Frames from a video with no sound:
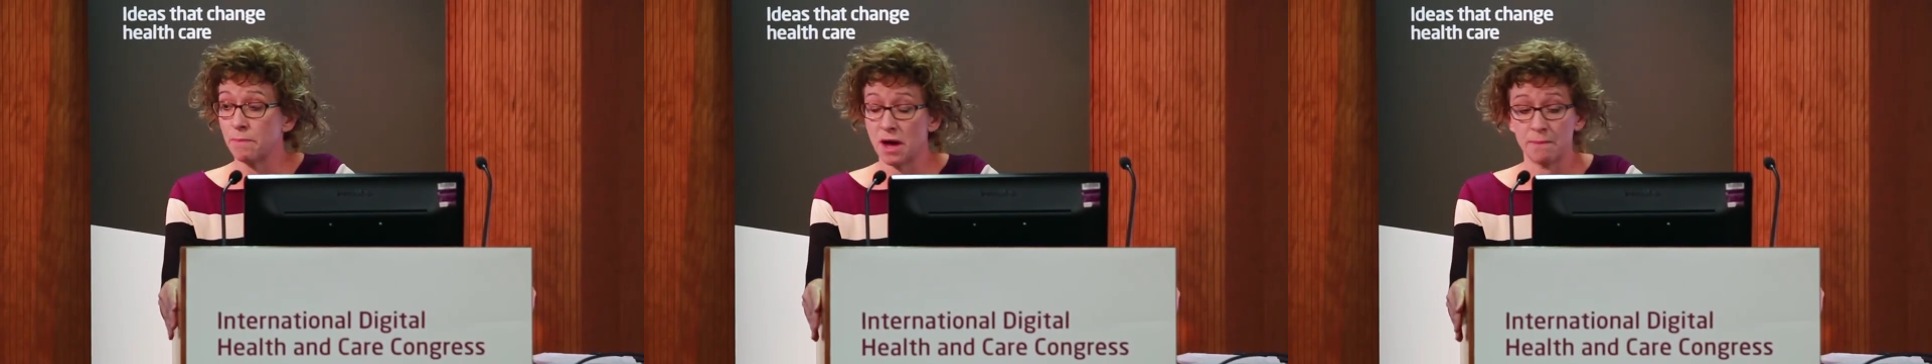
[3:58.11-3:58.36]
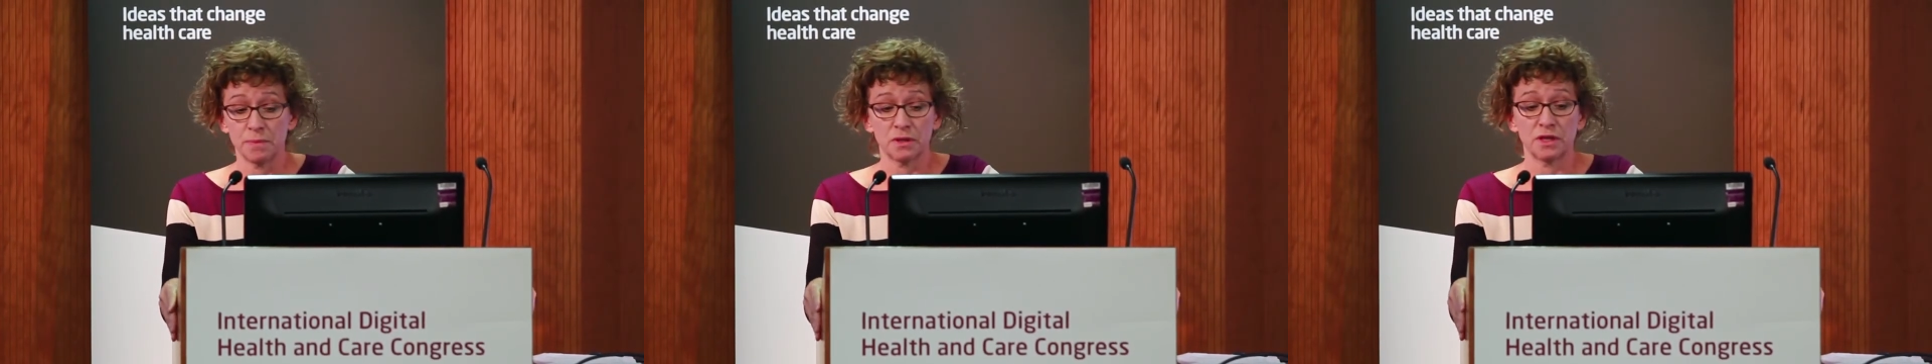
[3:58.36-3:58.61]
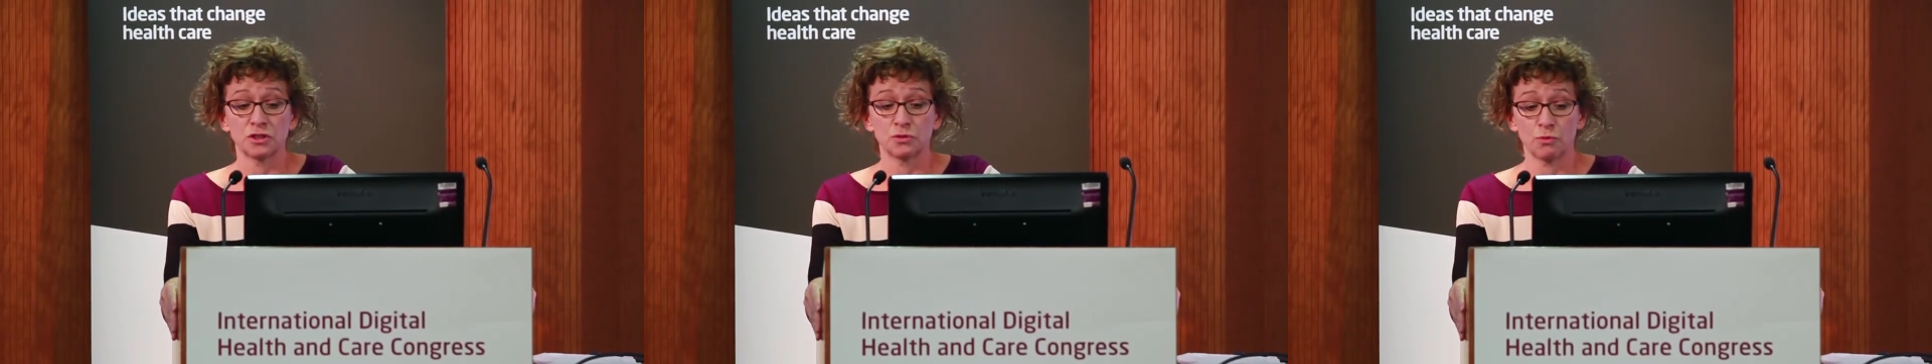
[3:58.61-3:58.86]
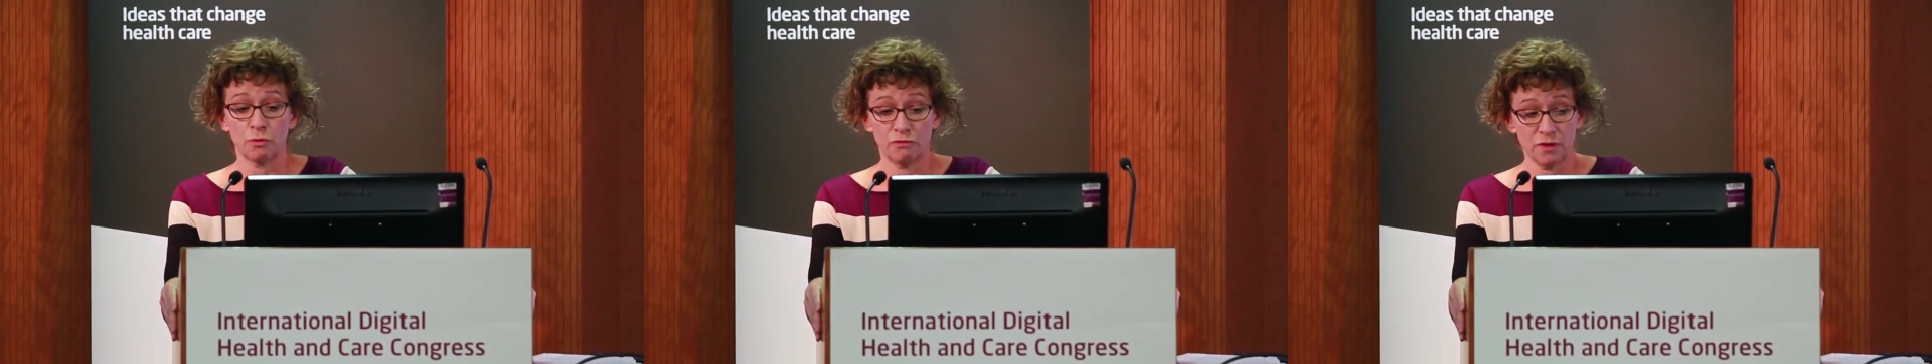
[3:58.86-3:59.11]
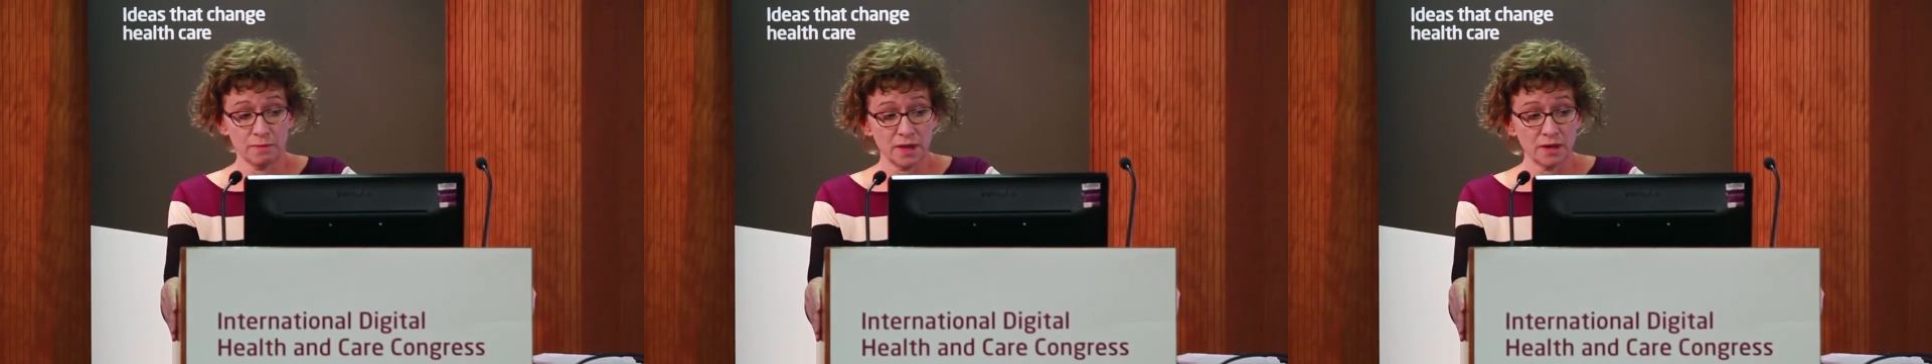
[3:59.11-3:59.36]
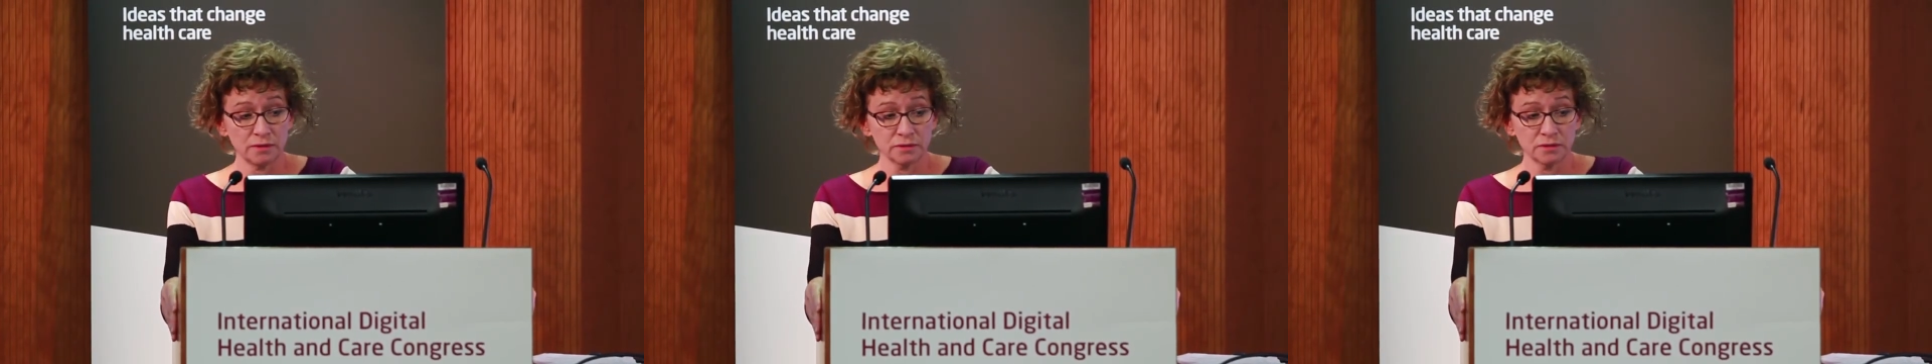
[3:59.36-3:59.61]
population were
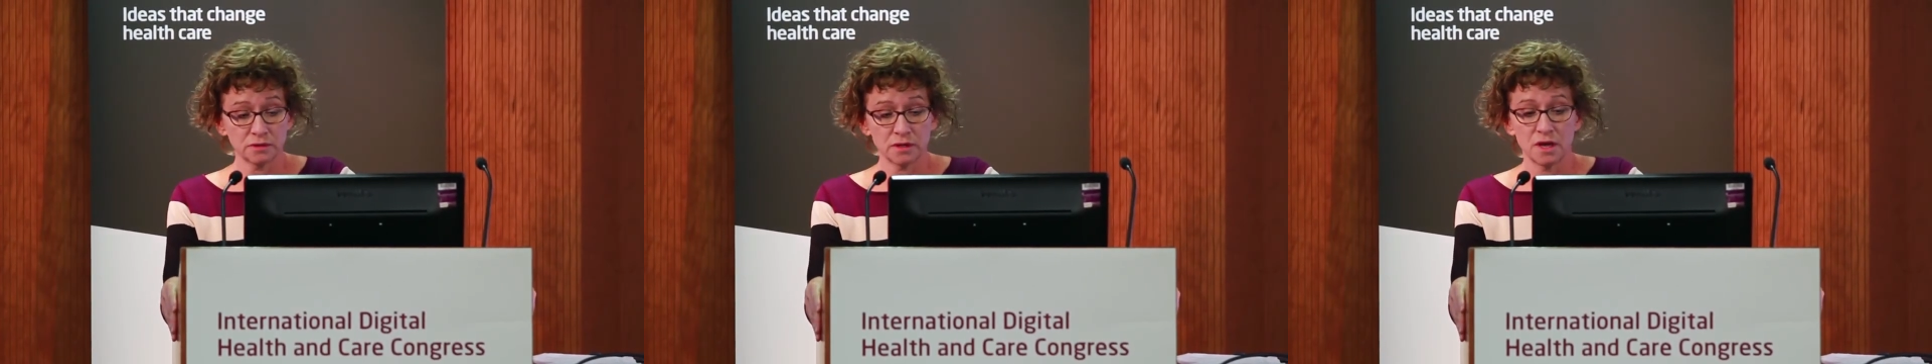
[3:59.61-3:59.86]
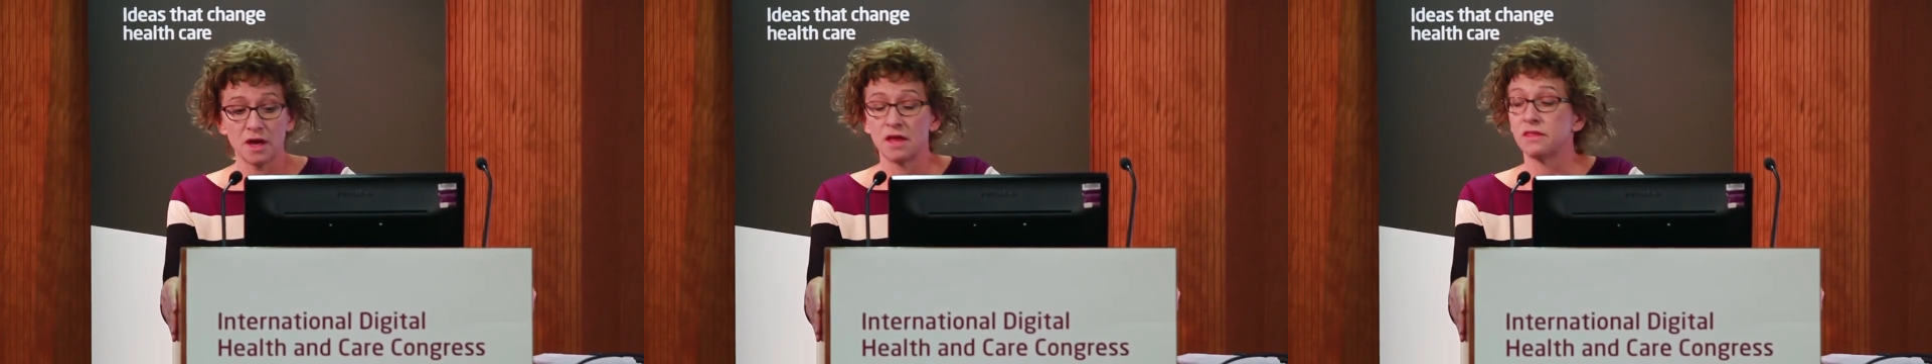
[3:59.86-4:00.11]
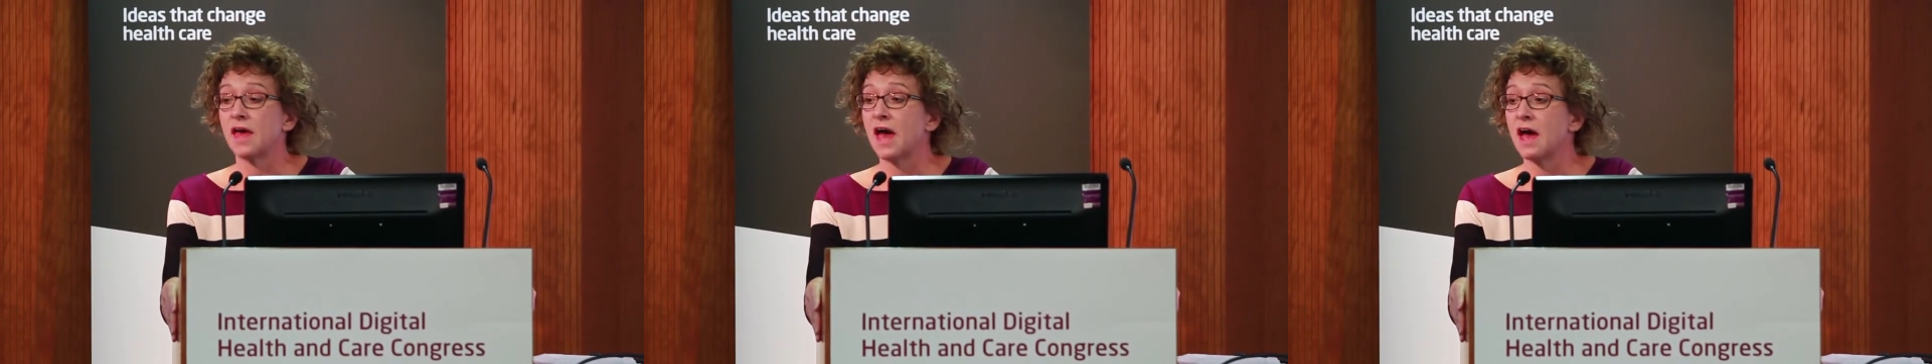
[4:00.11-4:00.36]
females. The